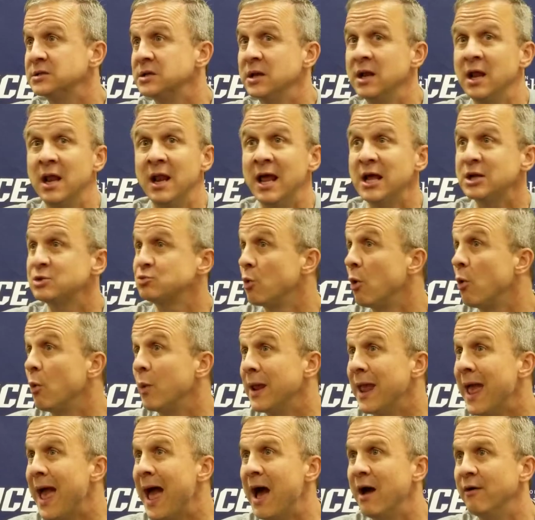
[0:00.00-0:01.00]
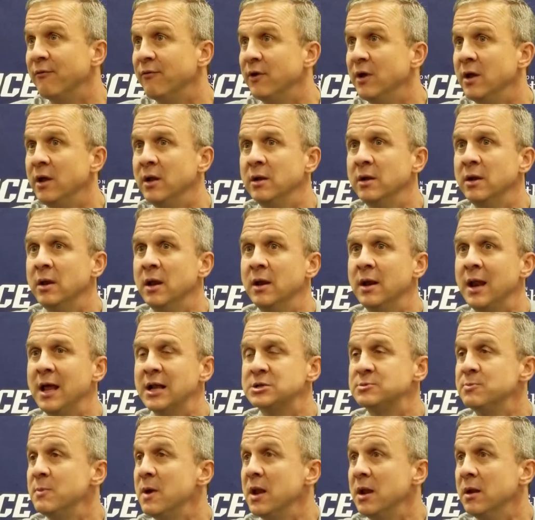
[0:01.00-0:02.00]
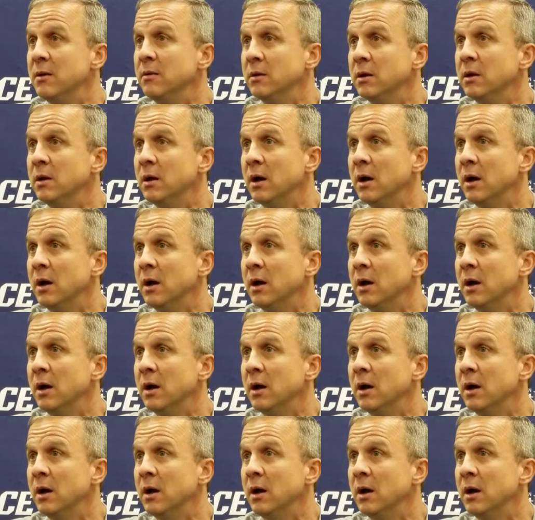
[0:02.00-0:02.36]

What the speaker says: and that's what we have, and that's made it,